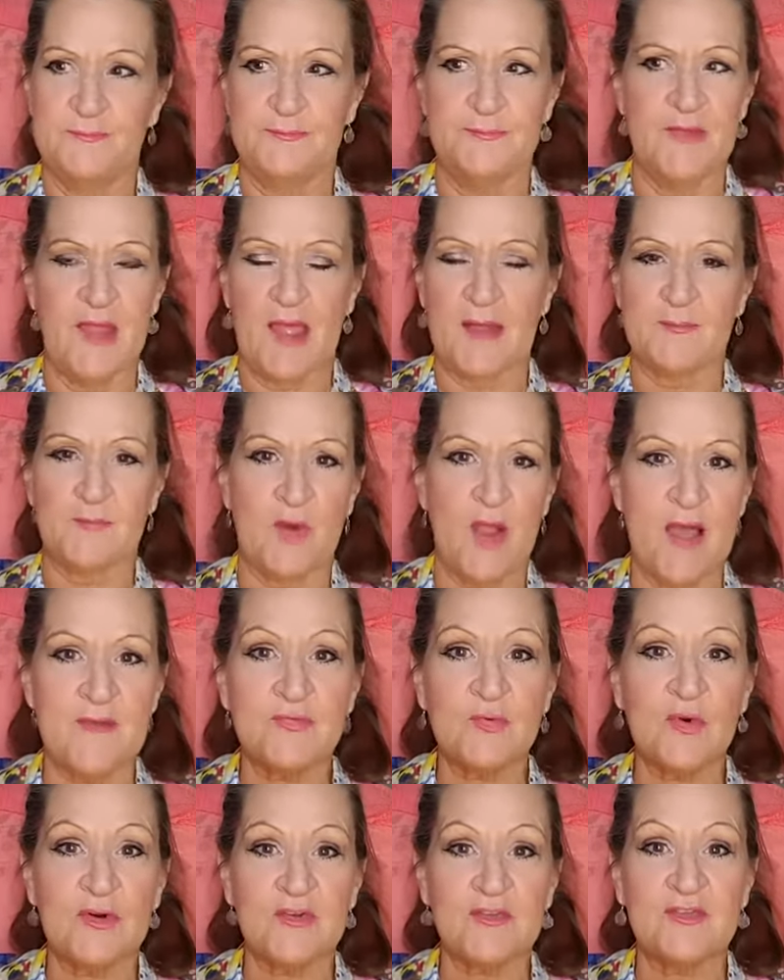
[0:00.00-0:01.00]
nonprofit
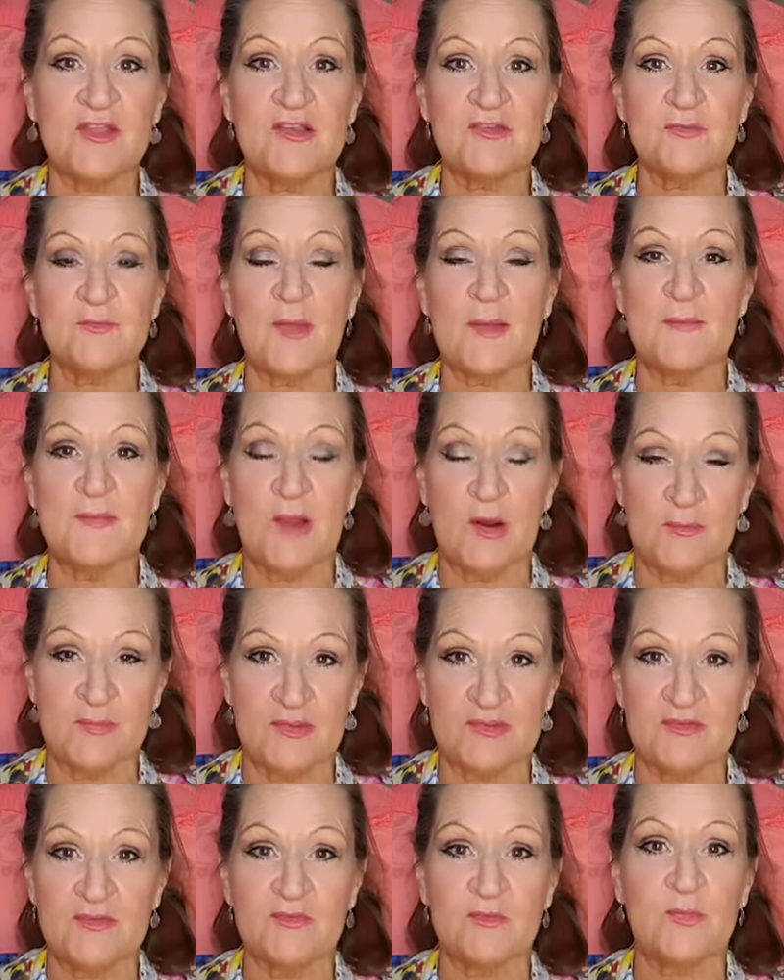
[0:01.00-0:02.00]
organization, might be our
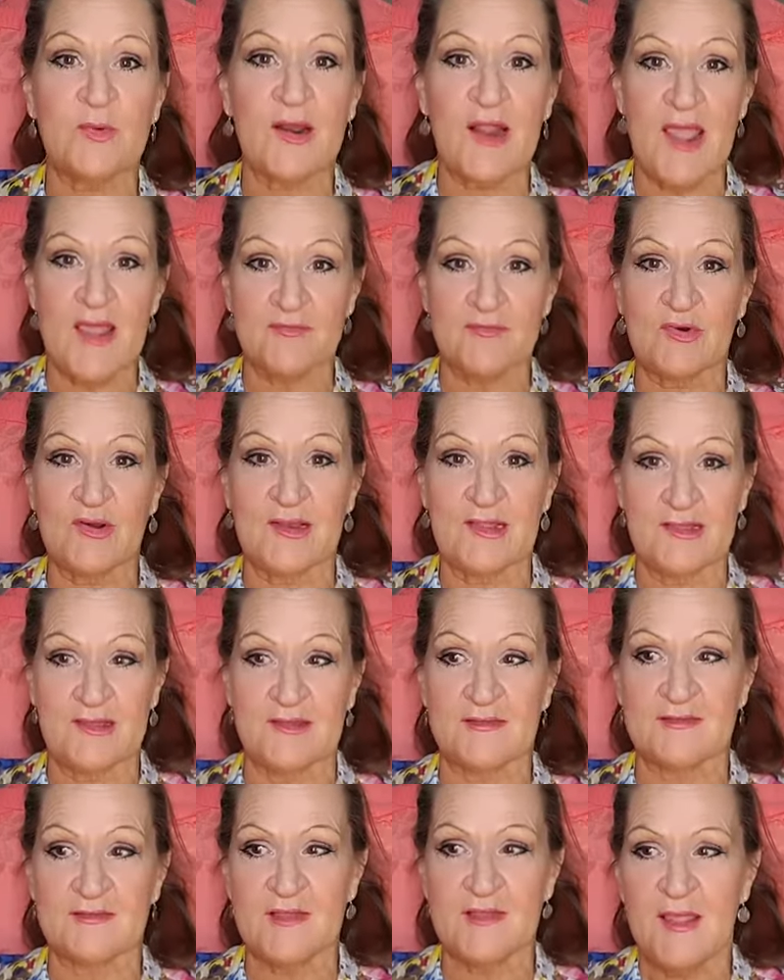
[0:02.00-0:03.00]
business, whatever it
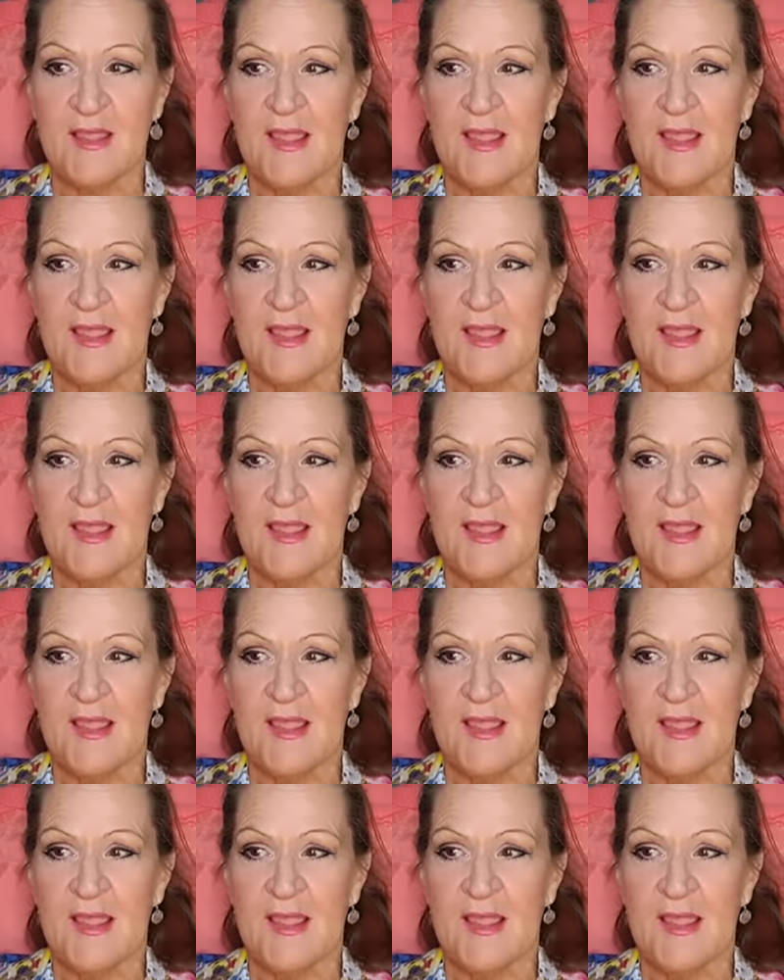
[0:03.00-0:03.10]
is,